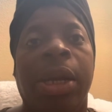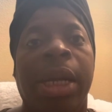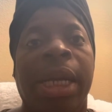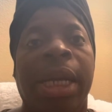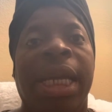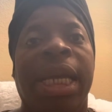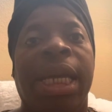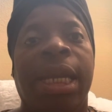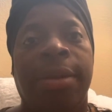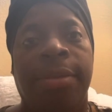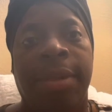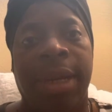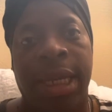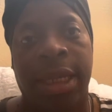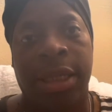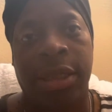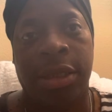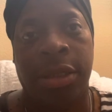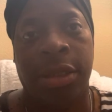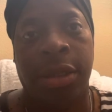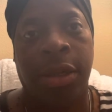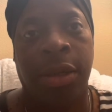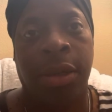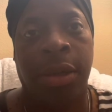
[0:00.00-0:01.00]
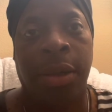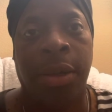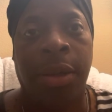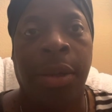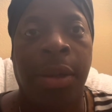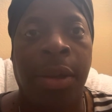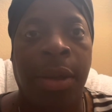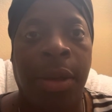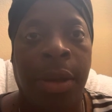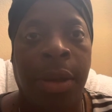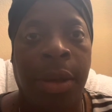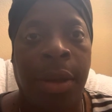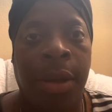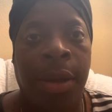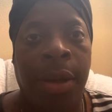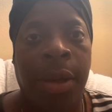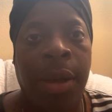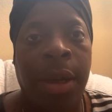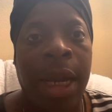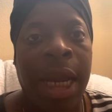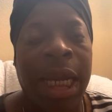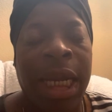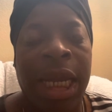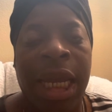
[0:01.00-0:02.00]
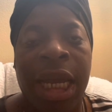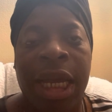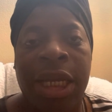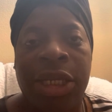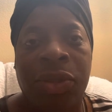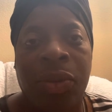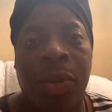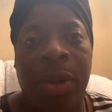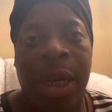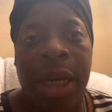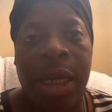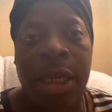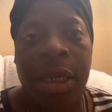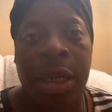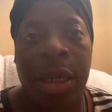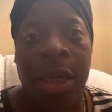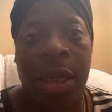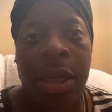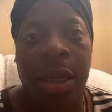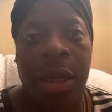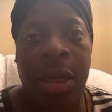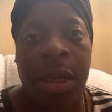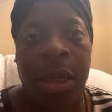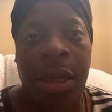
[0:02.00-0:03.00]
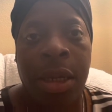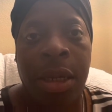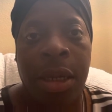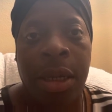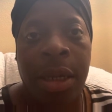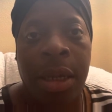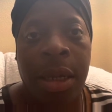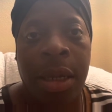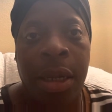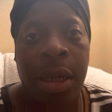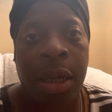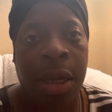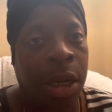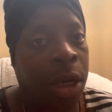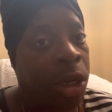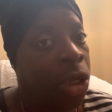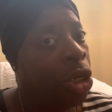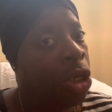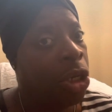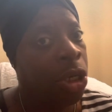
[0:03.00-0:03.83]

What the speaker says: enemies. And guess what? You